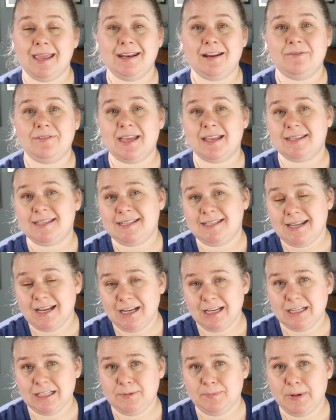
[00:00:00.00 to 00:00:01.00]
And if that
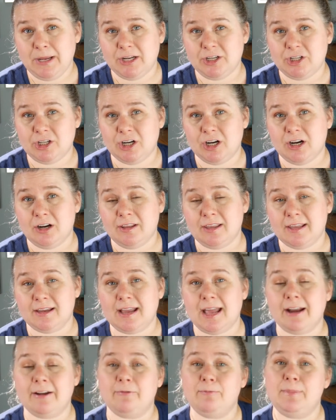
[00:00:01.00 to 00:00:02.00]
second pitcher, the
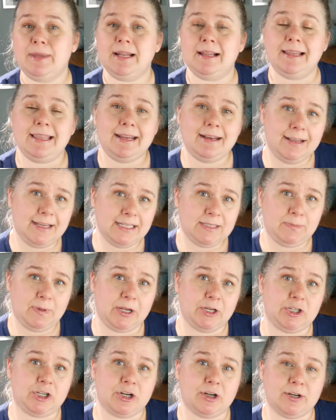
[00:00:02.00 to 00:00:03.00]
kind of middle innings
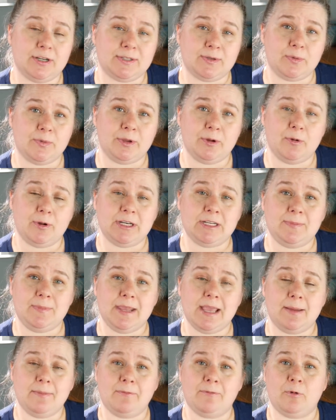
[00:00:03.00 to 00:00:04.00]
pitcher, is only going to be
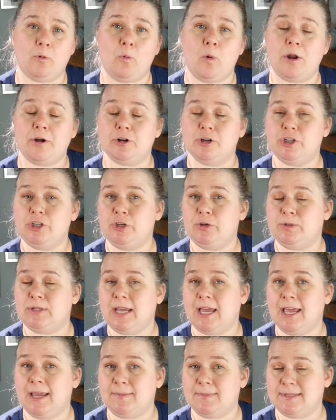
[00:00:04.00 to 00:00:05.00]
up for 1 or 2
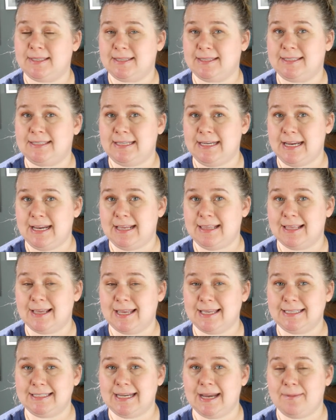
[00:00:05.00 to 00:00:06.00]
times seeing
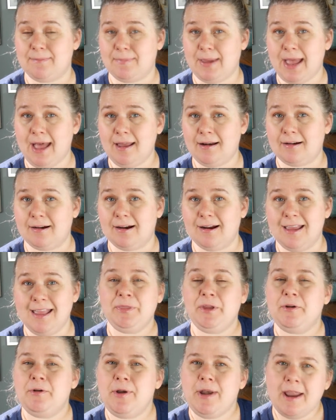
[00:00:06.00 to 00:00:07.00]
that same batter,
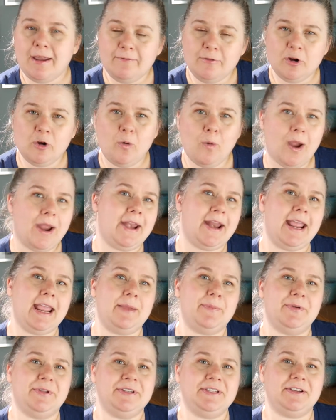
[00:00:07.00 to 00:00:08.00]
they're never quite
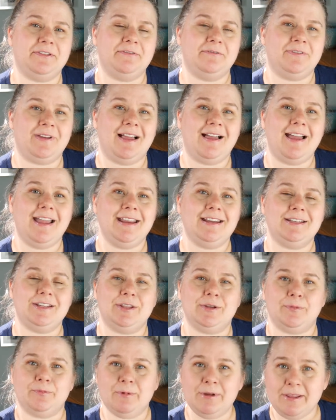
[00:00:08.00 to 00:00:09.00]
able to find
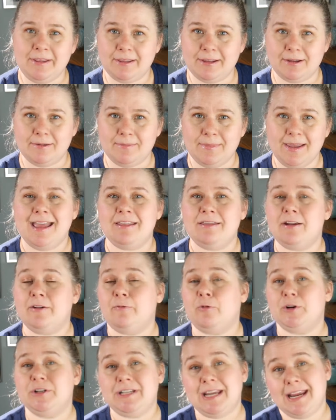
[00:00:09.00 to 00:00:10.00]
the rhythm and
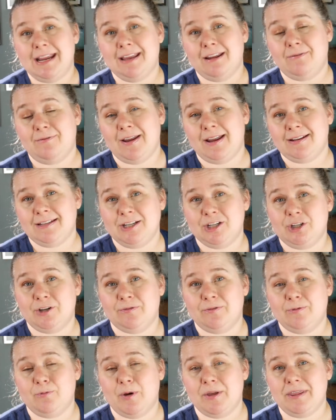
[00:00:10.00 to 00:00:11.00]
therefore take advantage
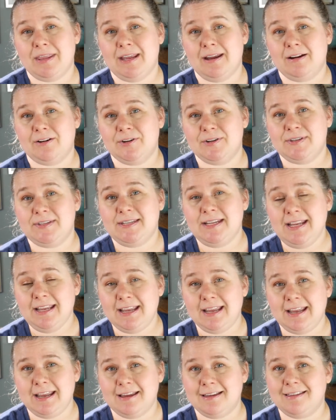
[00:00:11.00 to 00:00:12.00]
of what they are
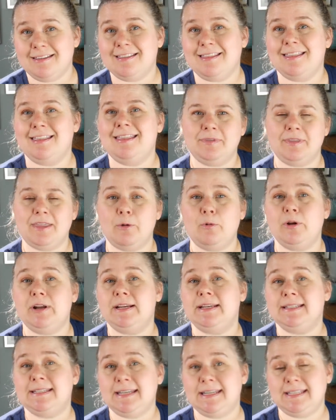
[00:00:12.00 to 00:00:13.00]
seeing that would
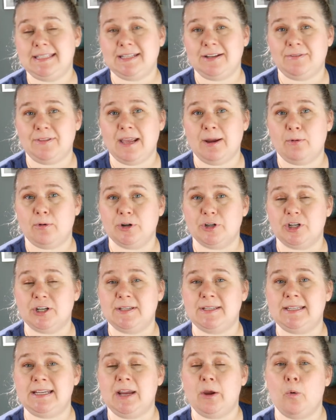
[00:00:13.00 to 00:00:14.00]
exist if they were
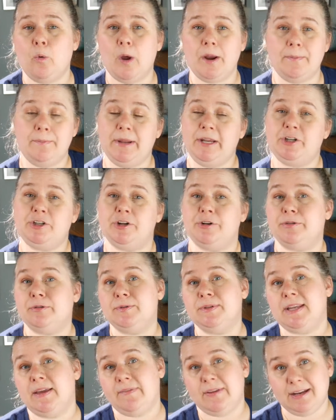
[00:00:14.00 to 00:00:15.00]
just seeing one pitcher through
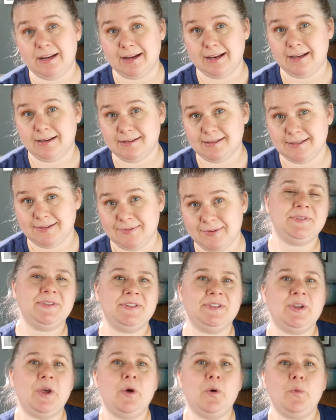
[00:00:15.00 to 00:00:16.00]
7 innings.
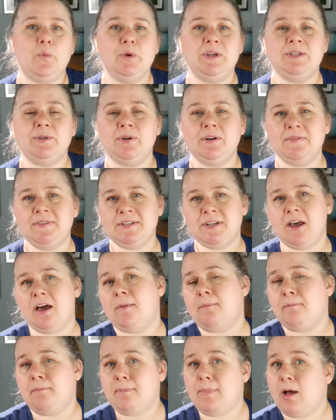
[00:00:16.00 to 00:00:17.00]
So we sort of saw
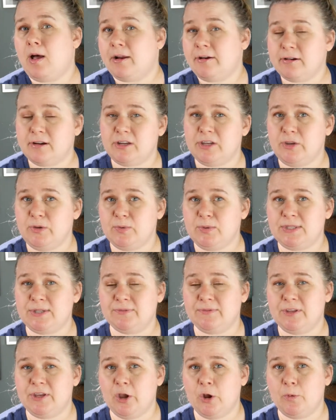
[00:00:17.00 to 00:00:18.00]
modern use
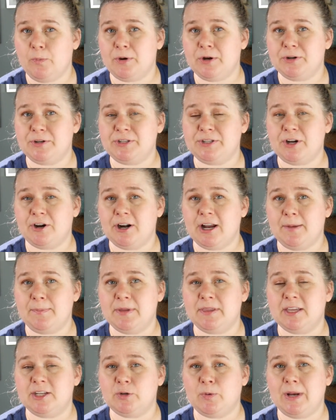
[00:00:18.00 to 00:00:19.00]
of the opener start up
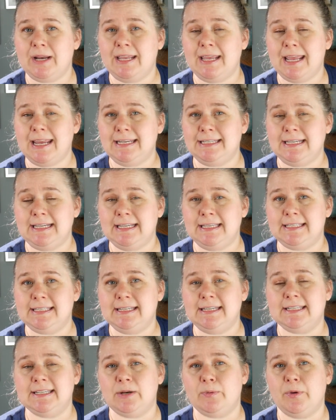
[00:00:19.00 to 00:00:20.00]
in the 2018
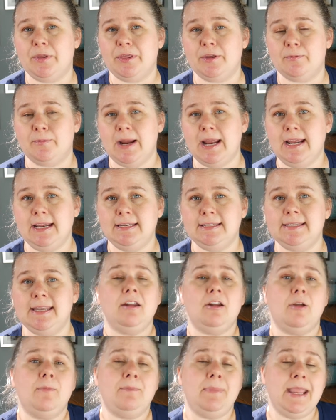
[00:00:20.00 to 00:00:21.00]
season with the Rays.
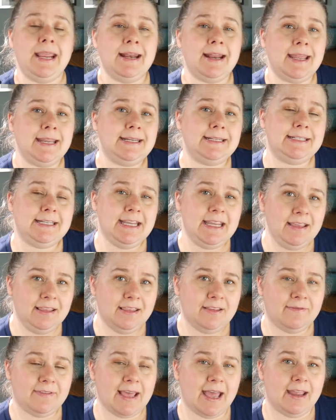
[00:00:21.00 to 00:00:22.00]
And on May 19th
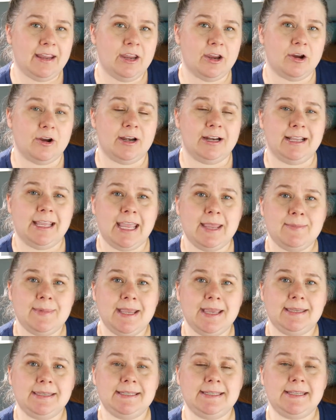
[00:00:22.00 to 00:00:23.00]
of that year, in a game
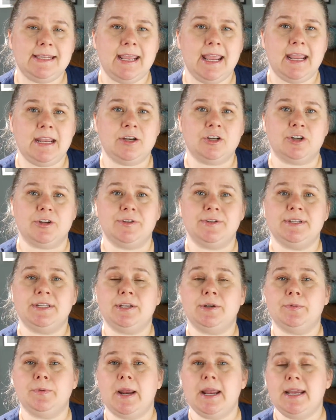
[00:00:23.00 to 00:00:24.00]
against the Angels,
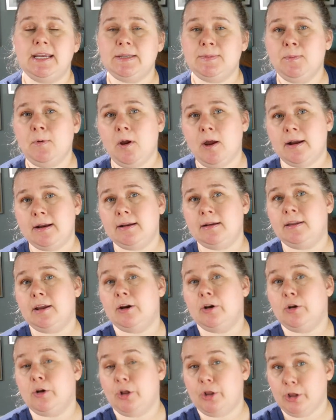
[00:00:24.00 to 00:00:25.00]
the Rays brought in
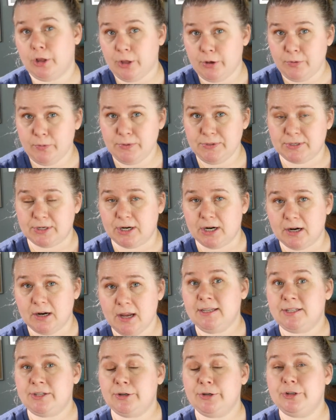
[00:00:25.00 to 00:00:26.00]
their closer,
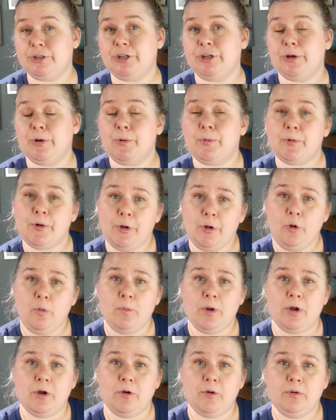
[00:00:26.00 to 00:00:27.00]
Sergio
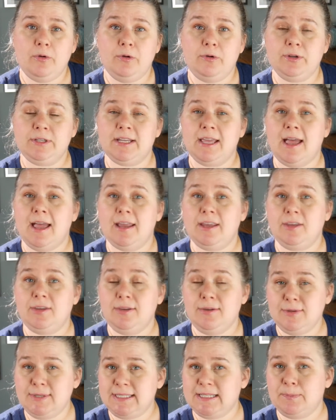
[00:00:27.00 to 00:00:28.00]
Romo, who's a guy
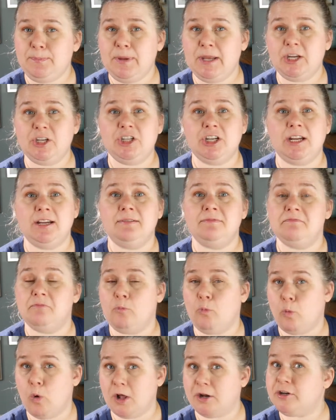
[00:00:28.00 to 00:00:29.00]
used to
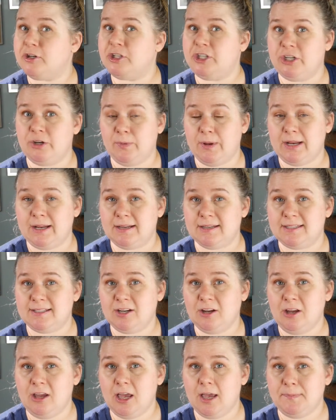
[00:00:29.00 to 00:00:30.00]
pitching 1 or 2 innings
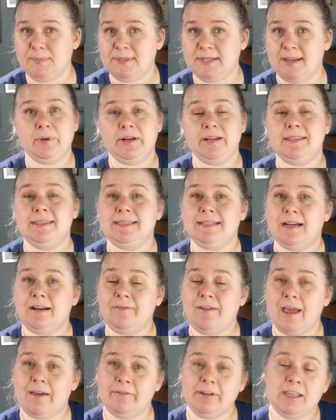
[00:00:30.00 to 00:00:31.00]
tops, but instead of
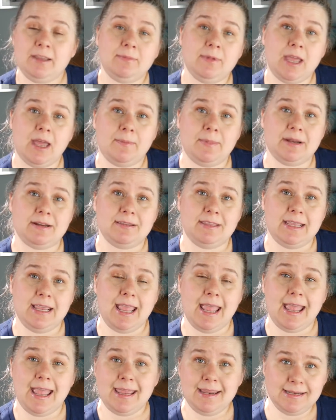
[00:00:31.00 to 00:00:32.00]
having him come in at the
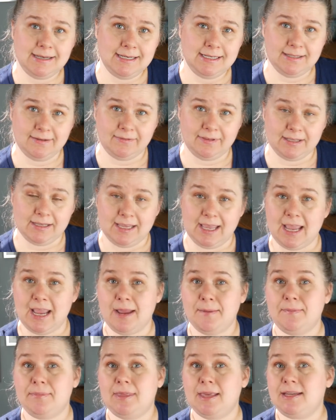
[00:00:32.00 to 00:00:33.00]
end of the
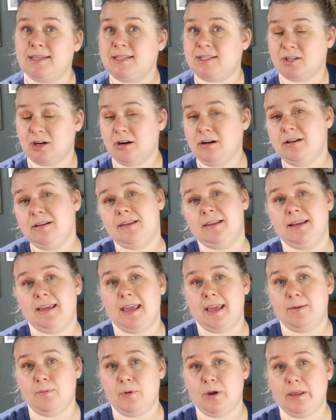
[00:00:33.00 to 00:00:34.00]
game, they started the
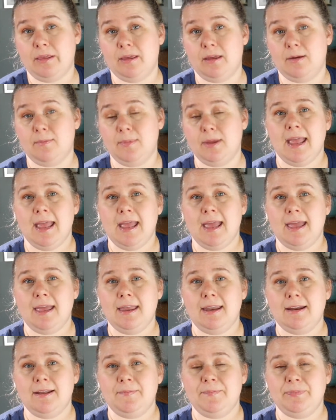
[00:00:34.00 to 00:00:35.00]
game with him.
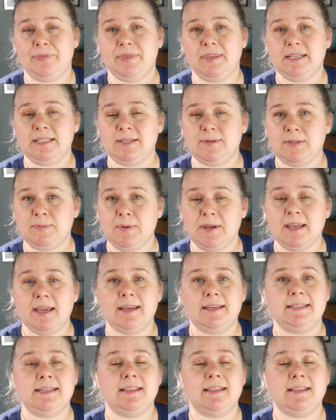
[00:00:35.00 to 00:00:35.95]
And this was because